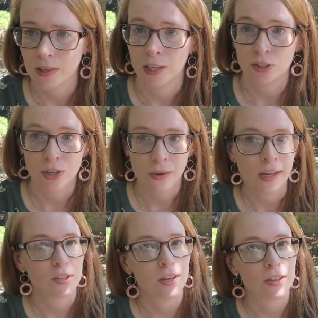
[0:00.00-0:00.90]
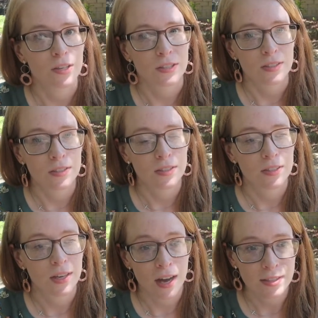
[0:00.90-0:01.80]
like showing each other's
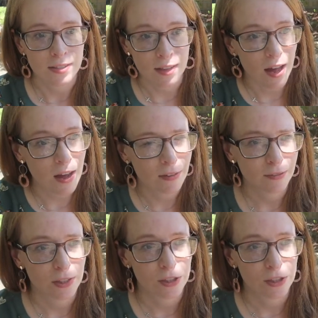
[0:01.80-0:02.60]
God's love,